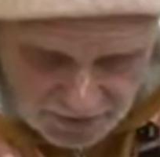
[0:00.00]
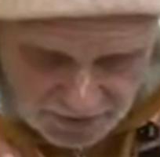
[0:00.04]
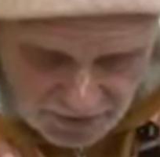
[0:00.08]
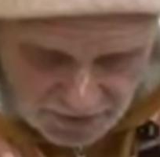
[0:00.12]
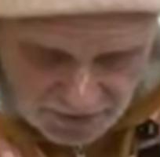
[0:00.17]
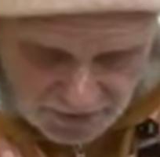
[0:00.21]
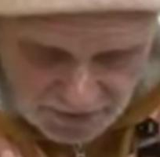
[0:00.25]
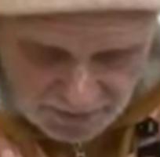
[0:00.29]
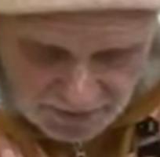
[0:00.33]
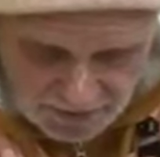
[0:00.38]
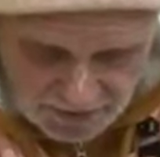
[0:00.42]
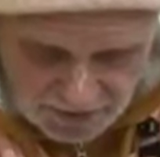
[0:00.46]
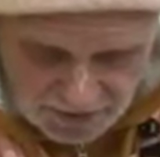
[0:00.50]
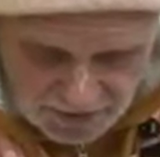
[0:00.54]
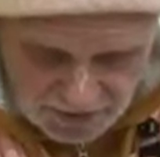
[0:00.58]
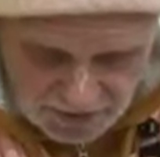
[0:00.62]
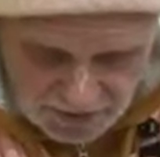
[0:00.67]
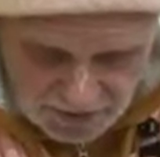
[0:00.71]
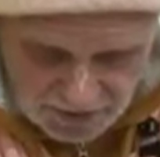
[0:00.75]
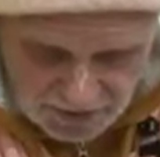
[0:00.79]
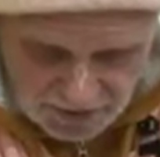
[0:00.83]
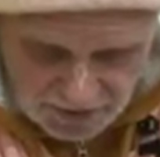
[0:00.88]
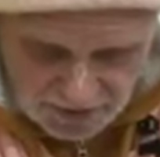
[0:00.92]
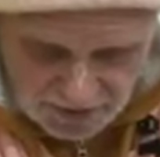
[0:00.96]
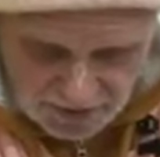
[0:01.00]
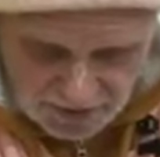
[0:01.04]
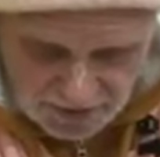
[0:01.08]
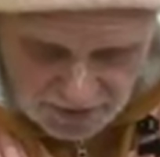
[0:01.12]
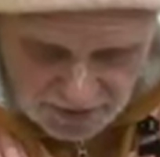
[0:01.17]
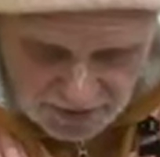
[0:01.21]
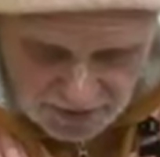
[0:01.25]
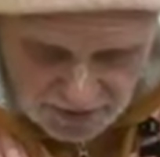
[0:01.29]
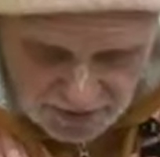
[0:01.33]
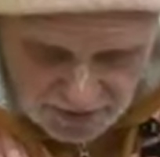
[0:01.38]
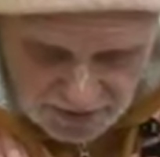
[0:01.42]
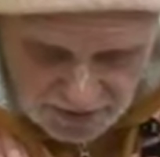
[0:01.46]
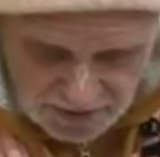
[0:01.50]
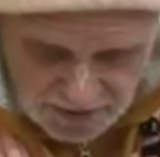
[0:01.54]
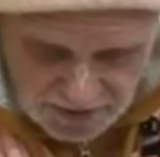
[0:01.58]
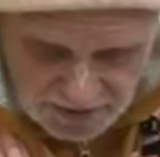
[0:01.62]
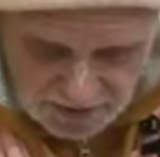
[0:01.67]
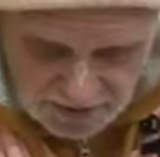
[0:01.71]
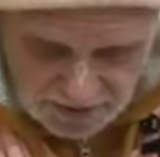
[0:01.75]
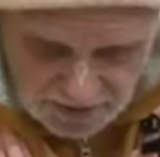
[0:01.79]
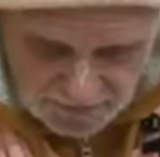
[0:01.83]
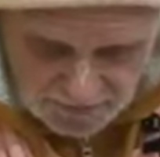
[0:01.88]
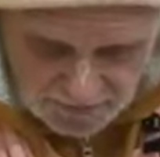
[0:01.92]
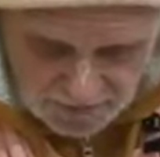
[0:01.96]
that I am a destitute and
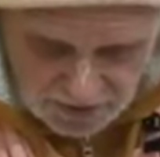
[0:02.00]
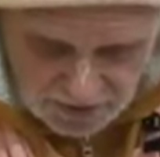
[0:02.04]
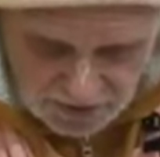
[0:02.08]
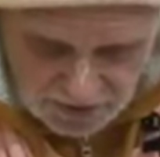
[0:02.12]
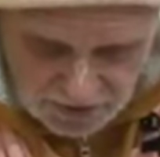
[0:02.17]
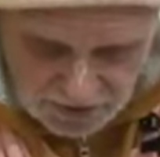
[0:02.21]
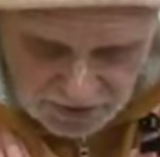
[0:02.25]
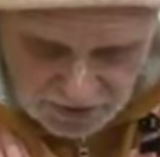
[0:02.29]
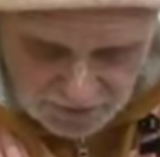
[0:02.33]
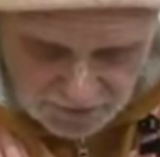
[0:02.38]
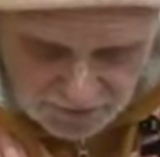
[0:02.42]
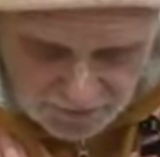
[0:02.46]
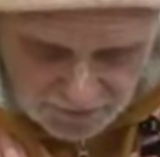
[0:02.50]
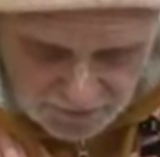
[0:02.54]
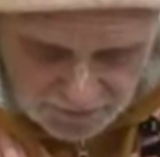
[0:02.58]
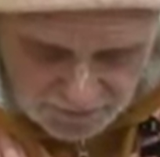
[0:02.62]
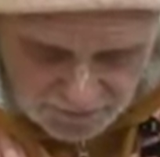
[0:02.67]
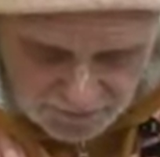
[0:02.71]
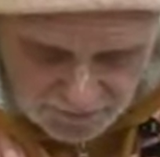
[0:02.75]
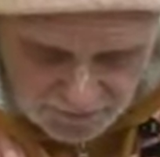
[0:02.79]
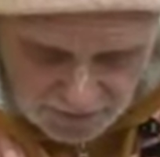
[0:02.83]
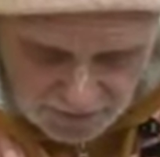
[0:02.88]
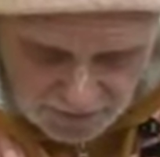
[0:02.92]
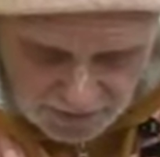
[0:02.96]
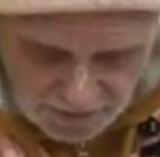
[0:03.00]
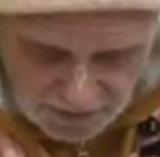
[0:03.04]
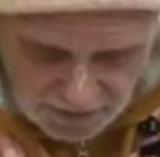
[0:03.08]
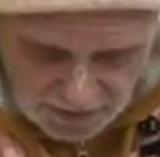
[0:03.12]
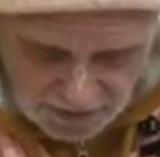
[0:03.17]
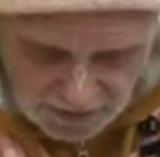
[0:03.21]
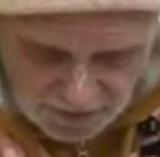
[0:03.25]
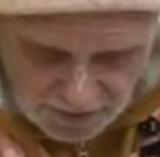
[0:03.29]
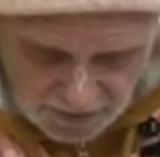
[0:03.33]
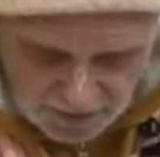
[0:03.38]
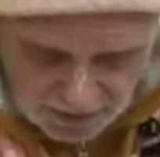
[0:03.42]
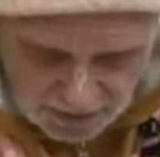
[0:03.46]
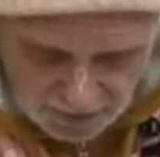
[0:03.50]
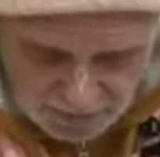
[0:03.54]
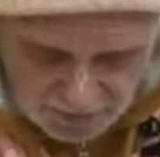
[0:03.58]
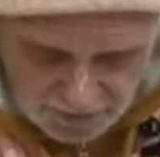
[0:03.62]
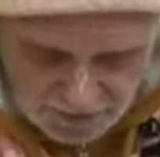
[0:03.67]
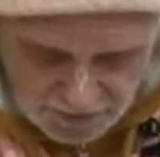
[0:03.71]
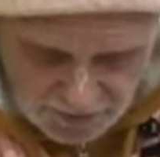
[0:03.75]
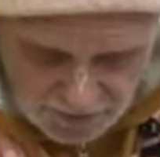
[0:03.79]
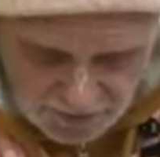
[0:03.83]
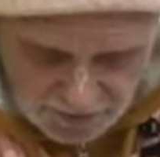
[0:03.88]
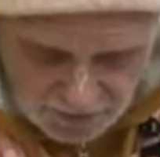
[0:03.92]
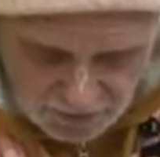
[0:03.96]
insignificant jiva. I
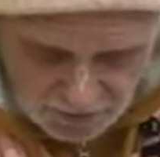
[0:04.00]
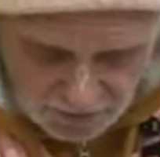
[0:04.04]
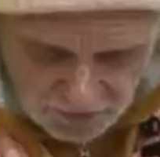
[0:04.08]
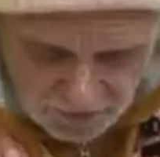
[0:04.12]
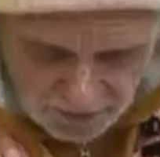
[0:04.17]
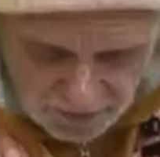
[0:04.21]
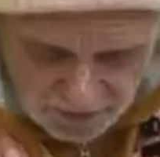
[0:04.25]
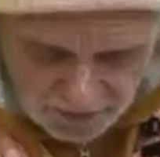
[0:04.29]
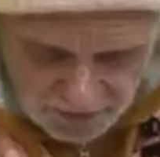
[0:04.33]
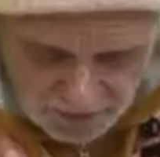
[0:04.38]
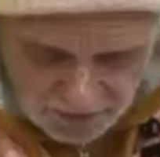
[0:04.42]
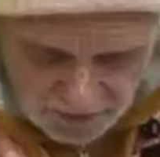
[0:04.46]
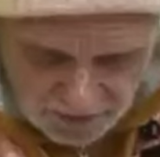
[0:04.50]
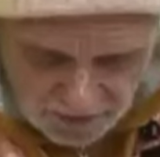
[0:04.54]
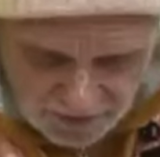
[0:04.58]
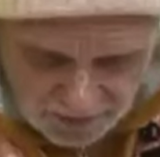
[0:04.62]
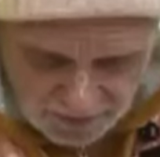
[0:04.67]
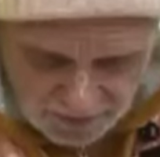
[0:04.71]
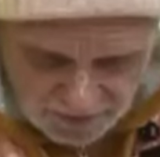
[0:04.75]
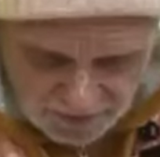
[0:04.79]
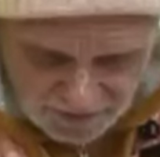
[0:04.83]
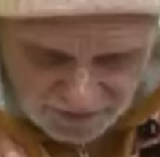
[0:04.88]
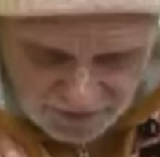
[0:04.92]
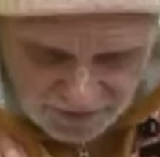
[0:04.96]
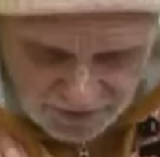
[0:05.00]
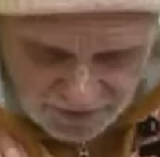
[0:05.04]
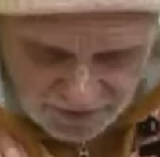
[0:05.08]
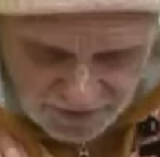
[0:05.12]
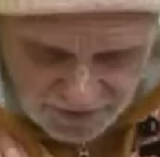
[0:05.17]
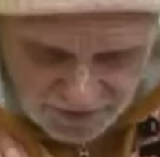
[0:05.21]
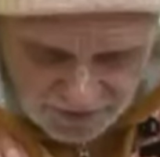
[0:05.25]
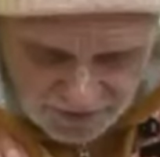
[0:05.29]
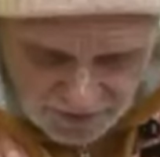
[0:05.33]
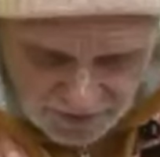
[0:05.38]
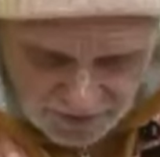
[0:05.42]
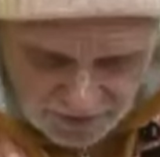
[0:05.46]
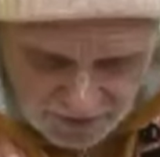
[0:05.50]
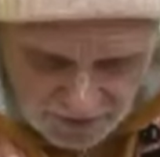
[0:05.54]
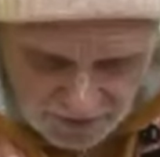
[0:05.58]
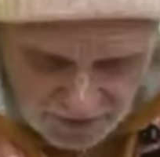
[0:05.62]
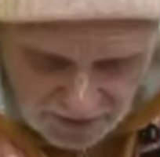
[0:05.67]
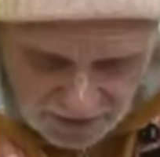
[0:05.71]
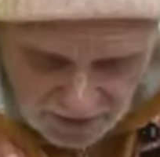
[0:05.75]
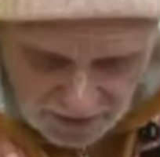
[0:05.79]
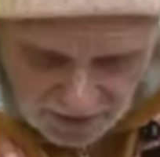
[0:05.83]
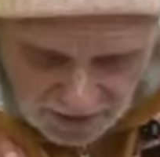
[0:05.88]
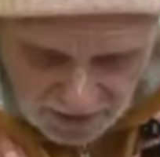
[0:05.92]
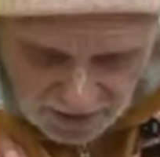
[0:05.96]
was being ruined by my false ego
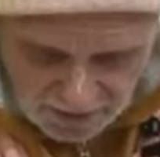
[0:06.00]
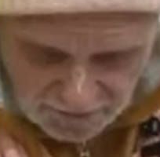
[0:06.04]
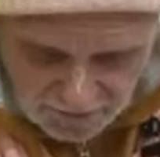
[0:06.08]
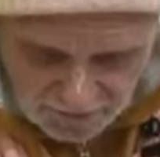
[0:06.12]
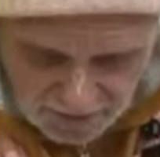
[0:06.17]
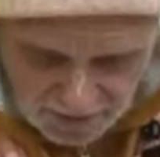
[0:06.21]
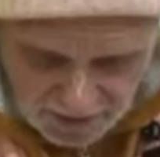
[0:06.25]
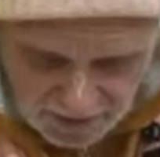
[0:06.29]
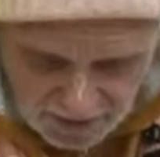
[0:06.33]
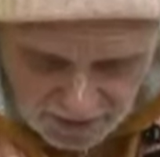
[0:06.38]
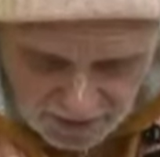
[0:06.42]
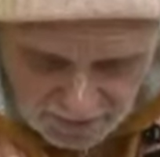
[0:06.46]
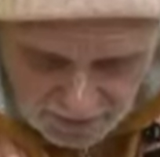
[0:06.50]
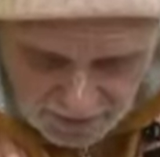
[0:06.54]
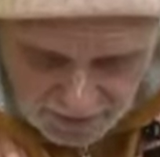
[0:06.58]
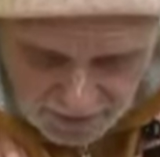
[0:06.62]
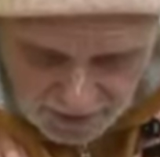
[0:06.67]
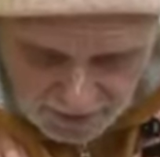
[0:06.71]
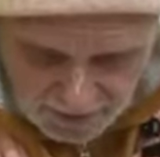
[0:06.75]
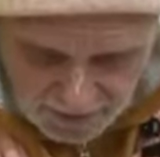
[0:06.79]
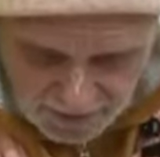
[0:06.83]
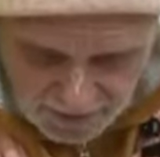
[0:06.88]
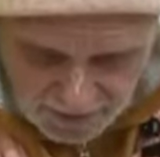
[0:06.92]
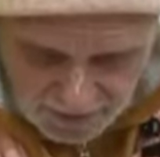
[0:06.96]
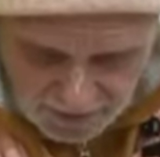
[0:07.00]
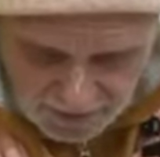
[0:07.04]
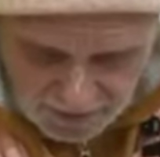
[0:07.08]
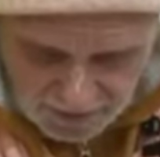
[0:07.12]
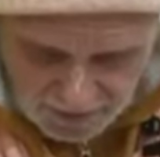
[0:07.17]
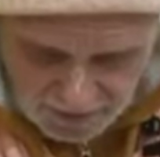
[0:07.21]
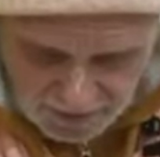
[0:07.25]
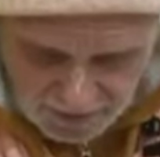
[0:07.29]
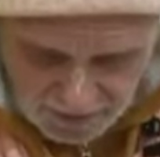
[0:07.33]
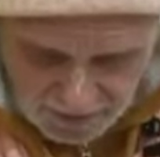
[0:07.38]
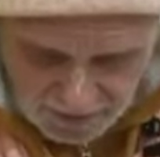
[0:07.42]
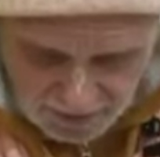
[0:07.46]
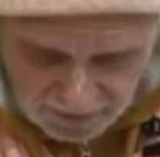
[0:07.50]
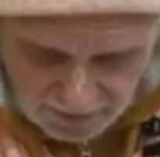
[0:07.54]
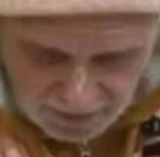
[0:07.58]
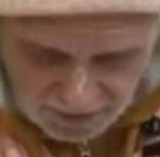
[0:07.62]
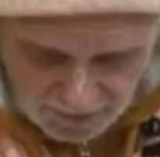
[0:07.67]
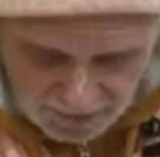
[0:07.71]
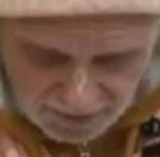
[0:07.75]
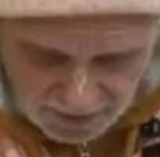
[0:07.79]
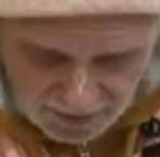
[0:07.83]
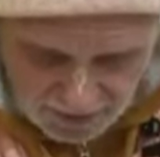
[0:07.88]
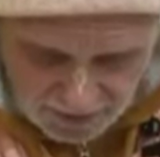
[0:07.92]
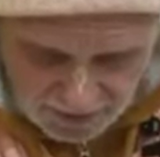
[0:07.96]
of being a brahmana, by
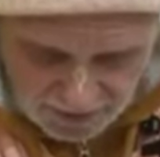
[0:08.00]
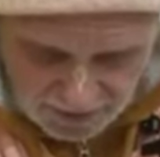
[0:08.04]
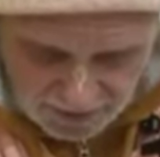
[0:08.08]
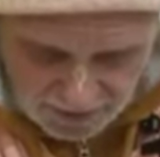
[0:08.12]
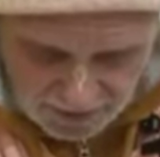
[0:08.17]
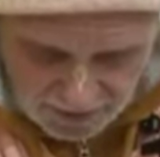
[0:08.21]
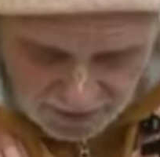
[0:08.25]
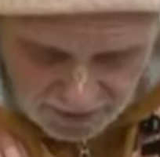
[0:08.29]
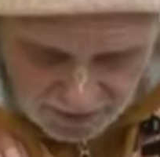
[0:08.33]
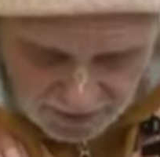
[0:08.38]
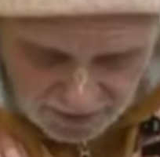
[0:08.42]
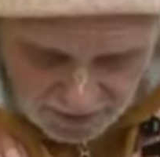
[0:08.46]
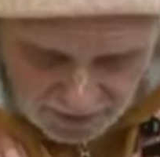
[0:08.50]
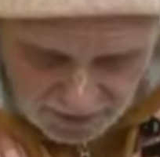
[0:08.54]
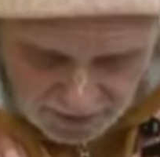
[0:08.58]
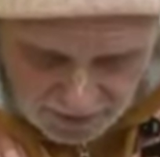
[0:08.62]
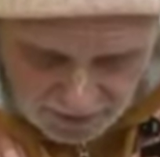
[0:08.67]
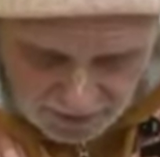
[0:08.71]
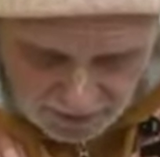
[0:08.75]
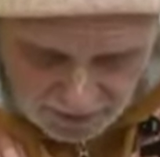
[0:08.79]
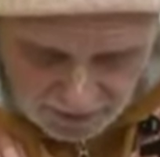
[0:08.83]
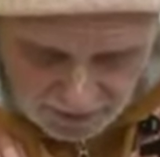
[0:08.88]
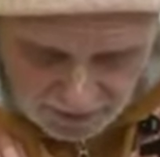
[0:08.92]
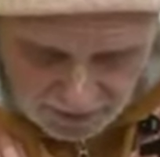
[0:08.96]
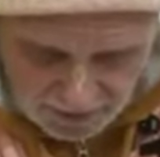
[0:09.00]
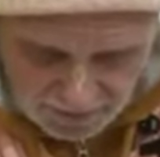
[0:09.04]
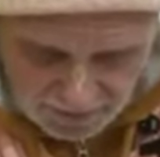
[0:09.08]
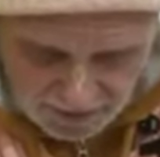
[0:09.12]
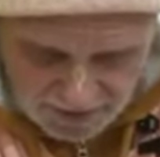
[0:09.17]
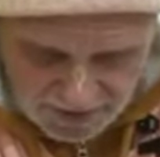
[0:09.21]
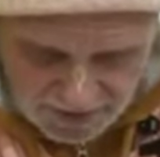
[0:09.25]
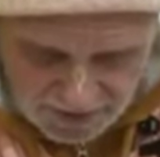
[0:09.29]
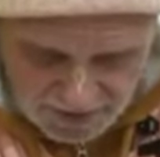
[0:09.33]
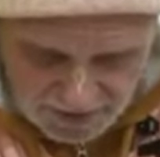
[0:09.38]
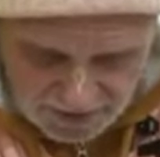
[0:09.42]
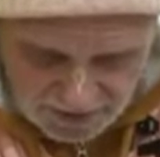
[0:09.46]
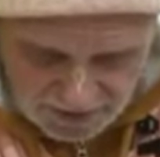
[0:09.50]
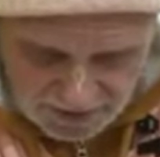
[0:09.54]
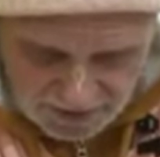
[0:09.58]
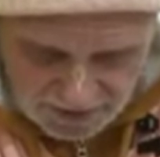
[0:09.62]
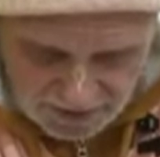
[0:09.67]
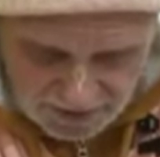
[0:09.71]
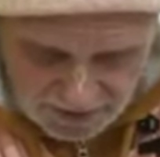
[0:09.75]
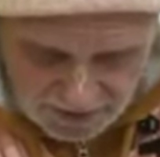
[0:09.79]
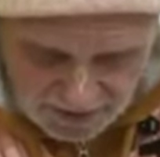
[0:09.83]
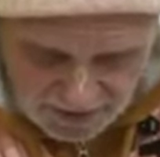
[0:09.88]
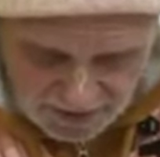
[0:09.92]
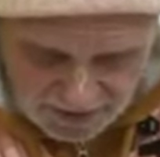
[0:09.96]
my learning, and by my
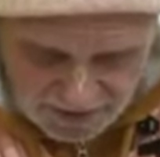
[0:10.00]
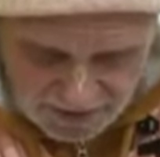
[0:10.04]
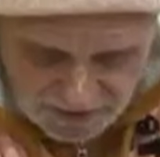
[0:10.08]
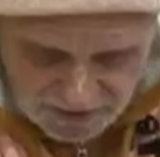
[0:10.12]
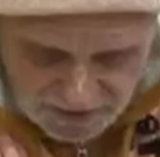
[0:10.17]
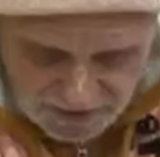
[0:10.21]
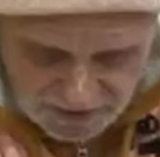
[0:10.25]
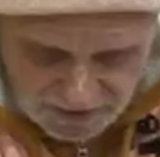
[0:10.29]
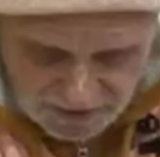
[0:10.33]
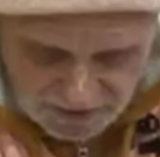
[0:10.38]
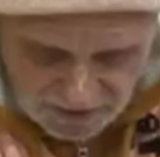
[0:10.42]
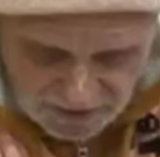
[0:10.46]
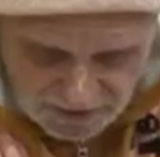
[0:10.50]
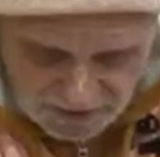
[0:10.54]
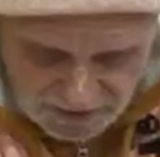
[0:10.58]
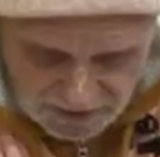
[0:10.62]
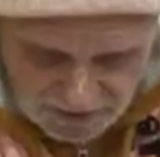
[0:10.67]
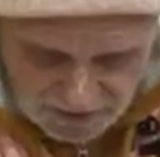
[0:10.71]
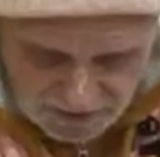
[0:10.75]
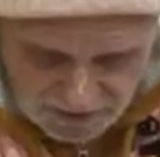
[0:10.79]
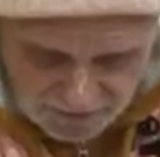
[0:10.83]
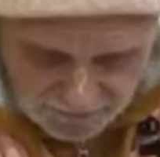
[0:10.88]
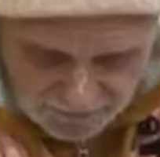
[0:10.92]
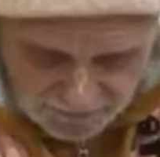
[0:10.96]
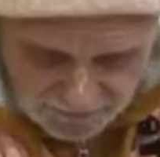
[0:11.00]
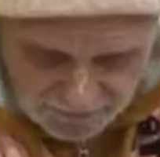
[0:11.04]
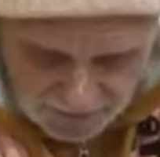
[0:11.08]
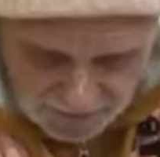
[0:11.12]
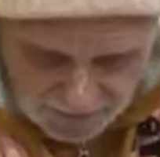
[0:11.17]
status as a sannyasi.